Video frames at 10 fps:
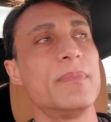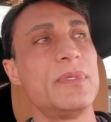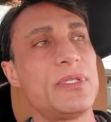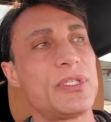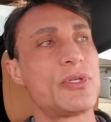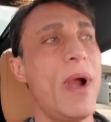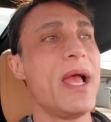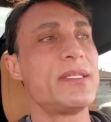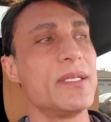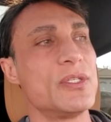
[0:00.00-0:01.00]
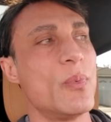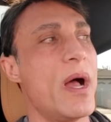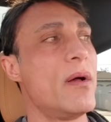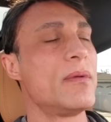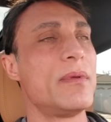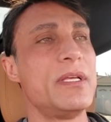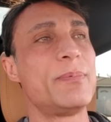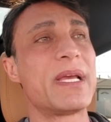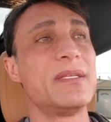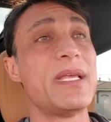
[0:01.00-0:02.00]
stress as well, is
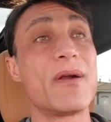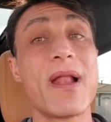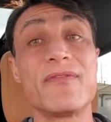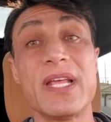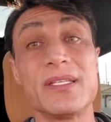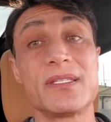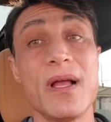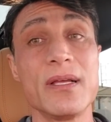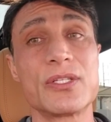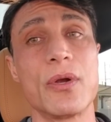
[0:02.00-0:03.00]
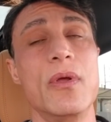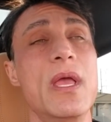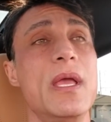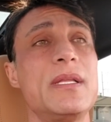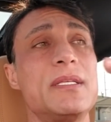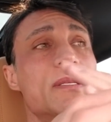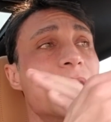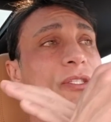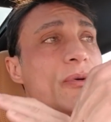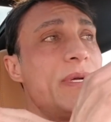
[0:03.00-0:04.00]
because they don't have testosterone.
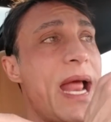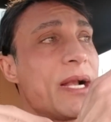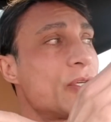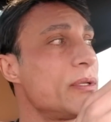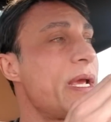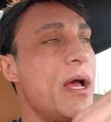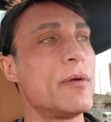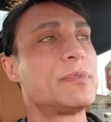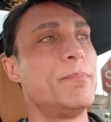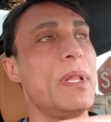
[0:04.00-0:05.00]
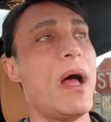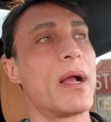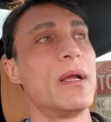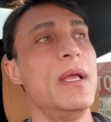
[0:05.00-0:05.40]
Testosterone naturally helps block.